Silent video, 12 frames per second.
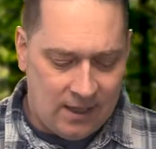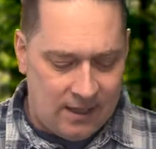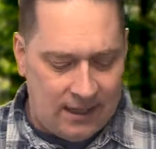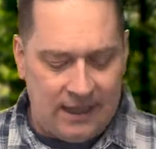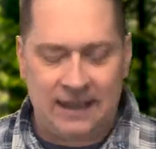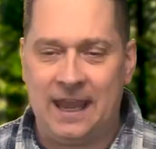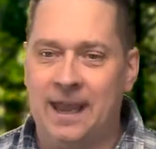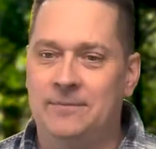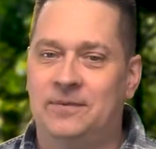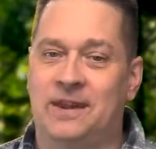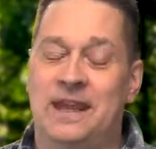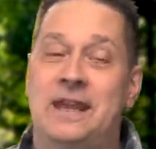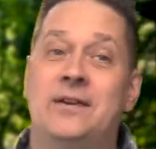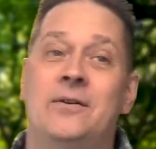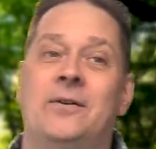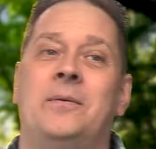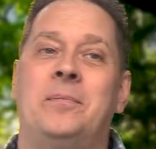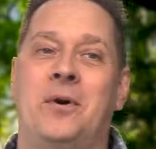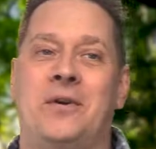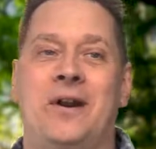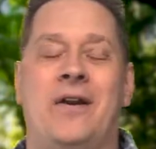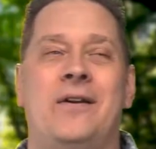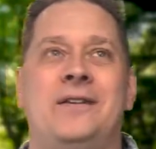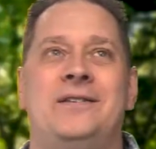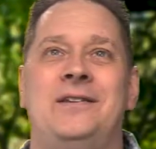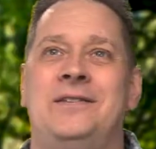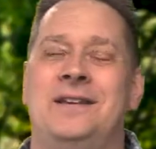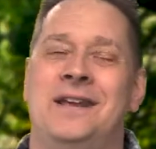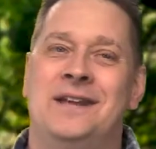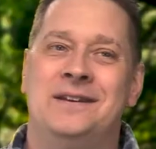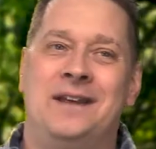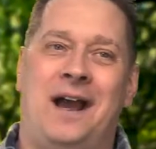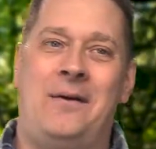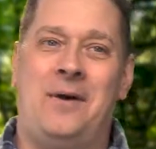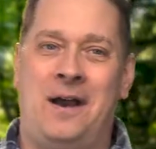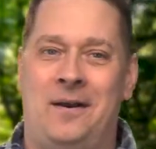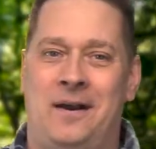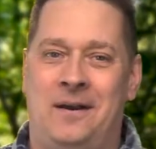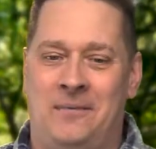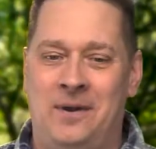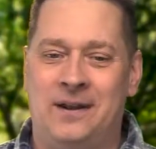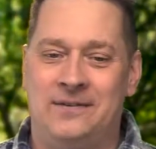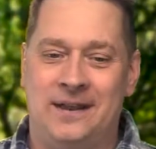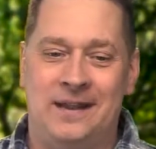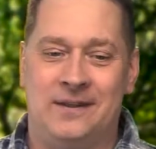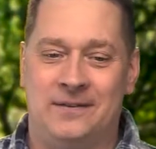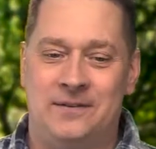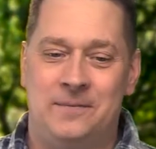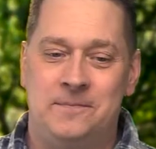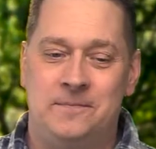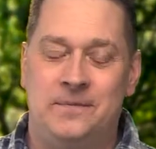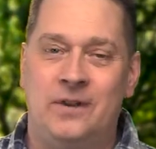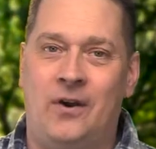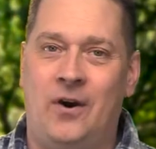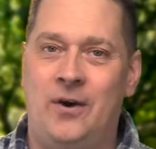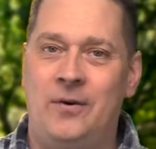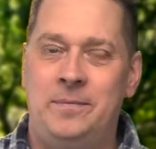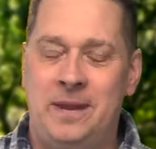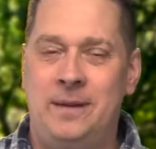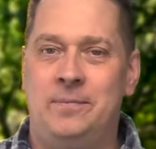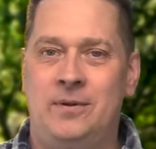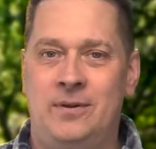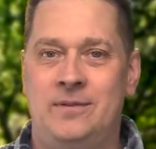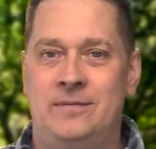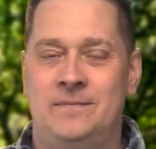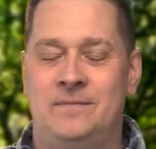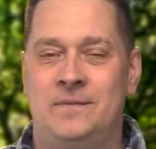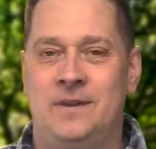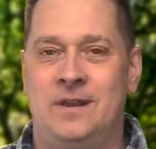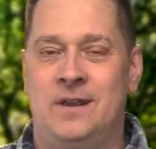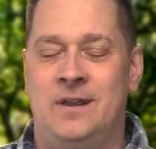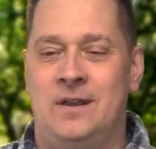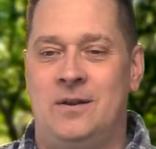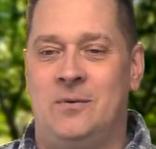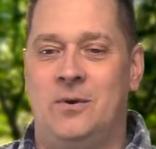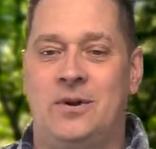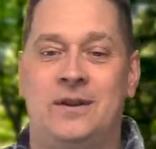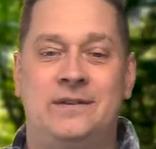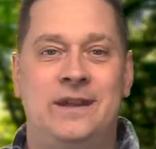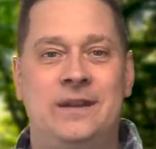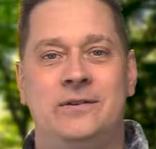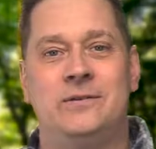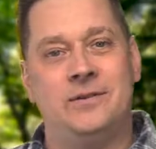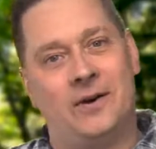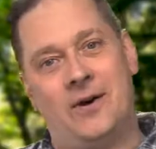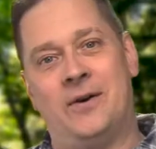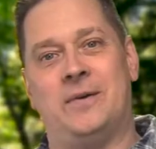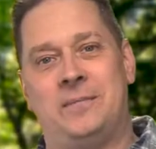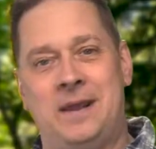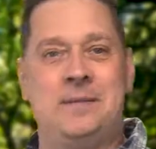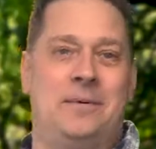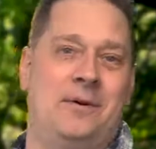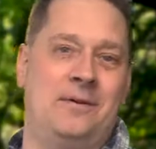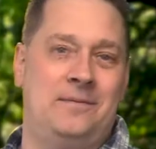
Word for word: He came to heal the brokenhearted. Did, I, I, I want to say this: hurt people will continue to hurt people.